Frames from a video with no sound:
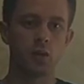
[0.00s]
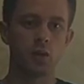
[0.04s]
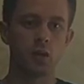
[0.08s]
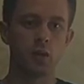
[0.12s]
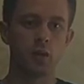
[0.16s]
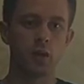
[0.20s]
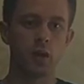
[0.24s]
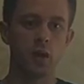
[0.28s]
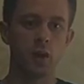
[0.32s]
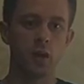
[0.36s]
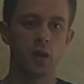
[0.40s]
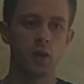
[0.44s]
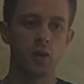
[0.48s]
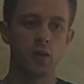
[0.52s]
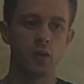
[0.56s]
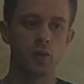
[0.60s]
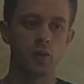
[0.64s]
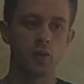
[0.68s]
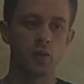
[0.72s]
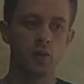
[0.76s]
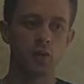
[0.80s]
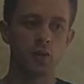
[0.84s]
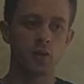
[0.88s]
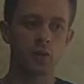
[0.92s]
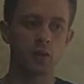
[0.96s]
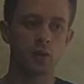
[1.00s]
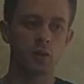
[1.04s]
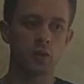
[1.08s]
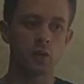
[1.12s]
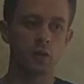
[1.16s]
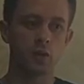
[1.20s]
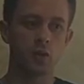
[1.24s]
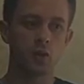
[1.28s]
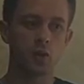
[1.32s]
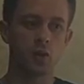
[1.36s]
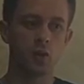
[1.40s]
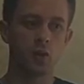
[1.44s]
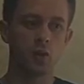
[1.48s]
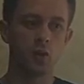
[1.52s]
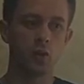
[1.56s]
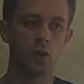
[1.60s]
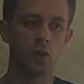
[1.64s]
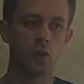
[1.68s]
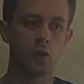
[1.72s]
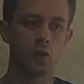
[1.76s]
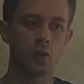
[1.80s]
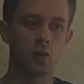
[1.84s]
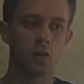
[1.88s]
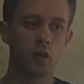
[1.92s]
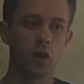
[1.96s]
Now you
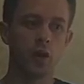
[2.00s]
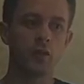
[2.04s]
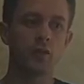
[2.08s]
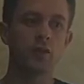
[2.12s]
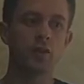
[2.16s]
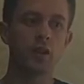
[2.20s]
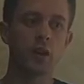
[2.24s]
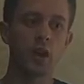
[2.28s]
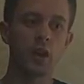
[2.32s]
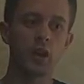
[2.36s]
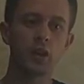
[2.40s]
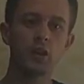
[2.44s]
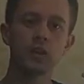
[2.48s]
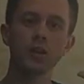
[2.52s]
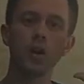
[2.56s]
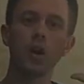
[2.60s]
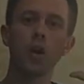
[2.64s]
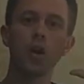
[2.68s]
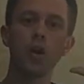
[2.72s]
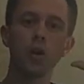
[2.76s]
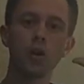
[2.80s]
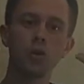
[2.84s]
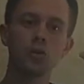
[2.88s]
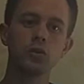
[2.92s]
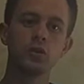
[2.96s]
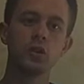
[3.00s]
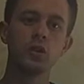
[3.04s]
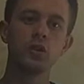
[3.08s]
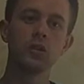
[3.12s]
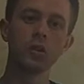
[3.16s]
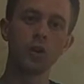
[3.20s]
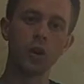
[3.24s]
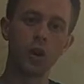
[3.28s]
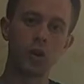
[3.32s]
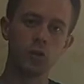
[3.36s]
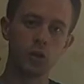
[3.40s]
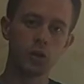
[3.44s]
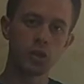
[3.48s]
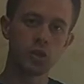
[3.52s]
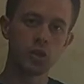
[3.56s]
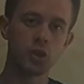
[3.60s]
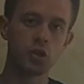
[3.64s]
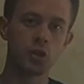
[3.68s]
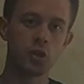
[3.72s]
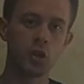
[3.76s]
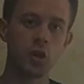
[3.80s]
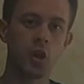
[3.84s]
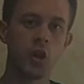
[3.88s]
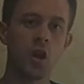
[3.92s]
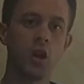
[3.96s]
have gained all the
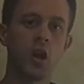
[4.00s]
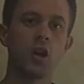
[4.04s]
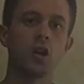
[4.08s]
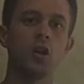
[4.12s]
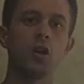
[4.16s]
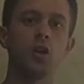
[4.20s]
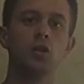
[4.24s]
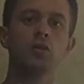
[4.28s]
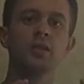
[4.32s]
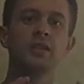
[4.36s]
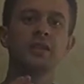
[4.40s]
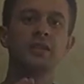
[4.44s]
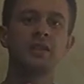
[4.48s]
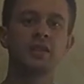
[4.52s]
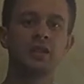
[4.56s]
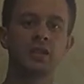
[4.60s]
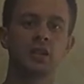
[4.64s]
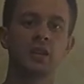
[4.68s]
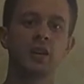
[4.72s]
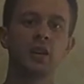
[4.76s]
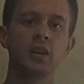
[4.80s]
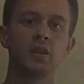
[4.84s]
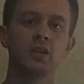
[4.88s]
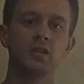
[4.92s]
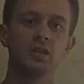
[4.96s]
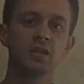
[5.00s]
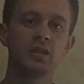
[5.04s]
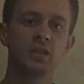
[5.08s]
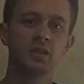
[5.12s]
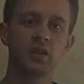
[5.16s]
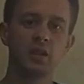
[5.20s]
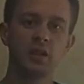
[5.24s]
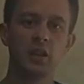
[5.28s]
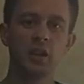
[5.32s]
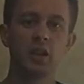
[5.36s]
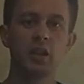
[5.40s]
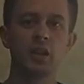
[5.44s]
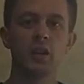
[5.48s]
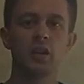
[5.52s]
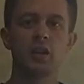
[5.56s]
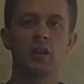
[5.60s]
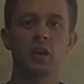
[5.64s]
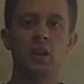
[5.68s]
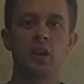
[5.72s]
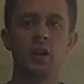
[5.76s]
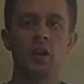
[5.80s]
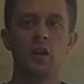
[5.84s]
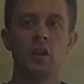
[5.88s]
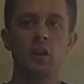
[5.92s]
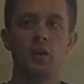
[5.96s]
knowledge and all the skills needed
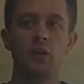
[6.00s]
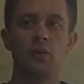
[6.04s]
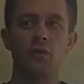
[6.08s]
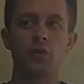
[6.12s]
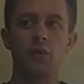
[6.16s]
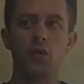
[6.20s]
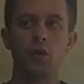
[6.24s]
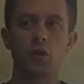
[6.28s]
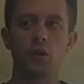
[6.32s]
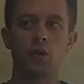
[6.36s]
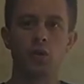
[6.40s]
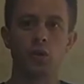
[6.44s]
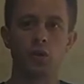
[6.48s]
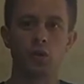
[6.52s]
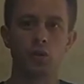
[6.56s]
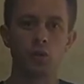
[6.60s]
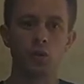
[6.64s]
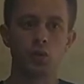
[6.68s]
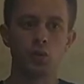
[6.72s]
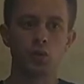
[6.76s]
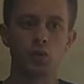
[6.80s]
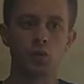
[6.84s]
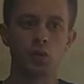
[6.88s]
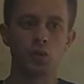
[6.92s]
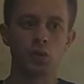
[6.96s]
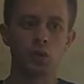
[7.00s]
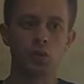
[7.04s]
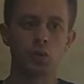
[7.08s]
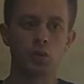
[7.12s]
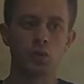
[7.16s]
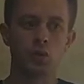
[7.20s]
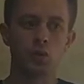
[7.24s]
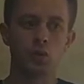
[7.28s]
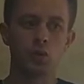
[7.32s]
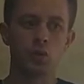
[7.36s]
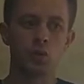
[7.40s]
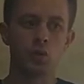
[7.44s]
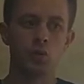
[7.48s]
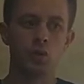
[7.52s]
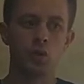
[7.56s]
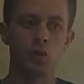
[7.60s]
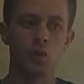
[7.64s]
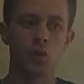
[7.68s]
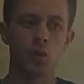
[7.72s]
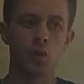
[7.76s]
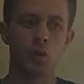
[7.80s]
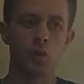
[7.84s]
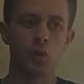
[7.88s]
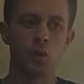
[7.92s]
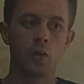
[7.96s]
for you to
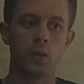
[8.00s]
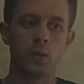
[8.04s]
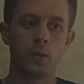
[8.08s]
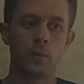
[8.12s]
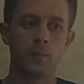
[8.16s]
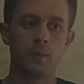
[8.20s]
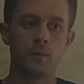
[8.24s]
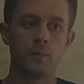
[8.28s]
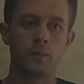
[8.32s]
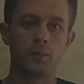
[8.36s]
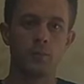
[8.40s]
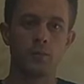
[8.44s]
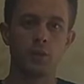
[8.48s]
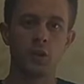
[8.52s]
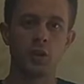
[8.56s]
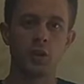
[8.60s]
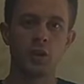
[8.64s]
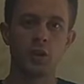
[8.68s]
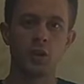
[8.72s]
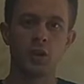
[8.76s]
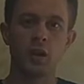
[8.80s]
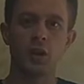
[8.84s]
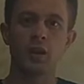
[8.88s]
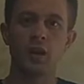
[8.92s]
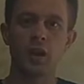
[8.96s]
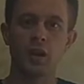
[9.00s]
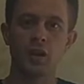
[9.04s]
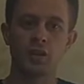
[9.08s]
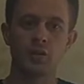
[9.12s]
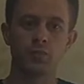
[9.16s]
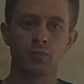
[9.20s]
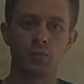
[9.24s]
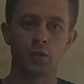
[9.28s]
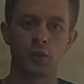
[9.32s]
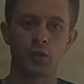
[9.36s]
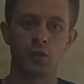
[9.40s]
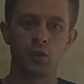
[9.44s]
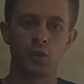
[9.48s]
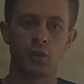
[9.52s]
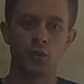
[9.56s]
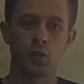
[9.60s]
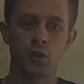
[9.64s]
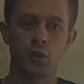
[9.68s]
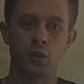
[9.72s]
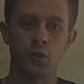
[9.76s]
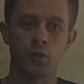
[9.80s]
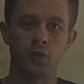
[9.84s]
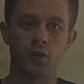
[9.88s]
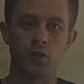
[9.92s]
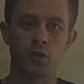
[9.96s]
be an expert,
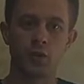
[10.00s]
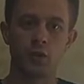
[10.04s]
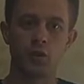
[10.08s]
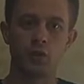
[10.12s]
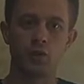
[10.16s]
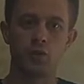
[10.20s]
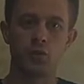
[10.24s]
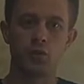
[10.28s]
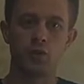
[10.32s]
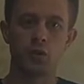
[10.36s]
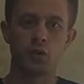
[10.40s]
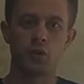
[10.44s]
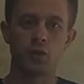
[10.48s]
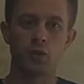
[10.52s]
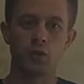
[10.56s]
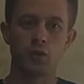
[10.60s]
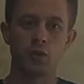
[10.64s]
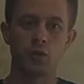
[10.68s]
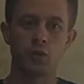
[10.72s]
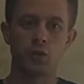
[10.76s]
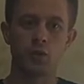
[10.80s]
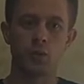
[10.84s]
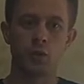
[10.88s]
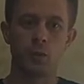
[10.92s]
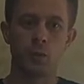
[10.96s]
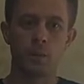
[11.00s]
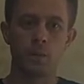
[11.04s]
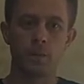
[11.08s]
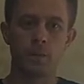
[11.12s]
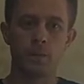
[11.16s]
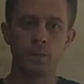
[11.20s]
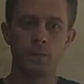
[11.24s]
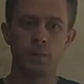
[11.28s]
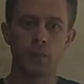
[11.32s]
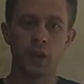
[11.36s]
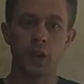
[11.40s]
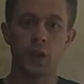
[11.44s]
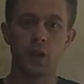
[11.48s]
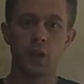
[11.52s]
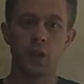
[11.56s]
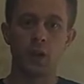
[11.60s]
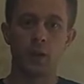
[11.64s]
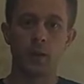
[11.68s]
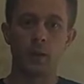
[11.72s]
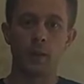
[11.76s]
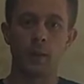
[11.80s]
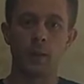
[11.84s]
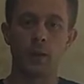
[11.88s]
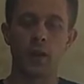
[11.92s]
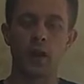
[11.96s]
for you to
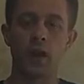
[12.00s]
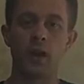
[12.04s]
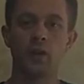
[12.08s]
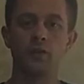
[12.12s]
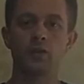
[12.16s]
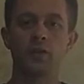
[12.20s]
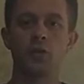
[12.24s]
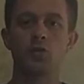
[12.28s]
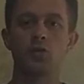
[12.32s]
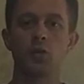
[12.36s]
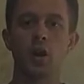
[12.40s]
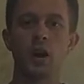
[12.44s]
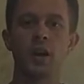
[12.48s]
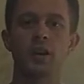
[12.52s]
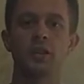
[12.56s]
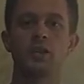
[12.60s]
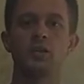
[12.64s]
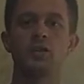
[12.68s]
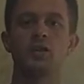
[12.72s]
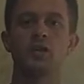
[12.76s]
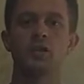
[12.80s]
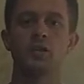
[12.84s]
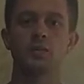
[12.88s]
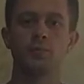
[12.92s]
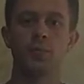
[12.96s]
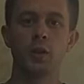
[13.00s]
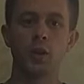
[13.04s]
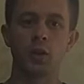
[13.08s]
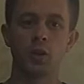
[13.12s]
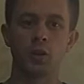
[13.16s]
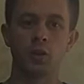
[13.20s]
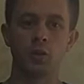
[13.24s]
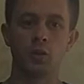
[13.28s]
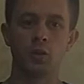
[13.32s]
have the right to speak,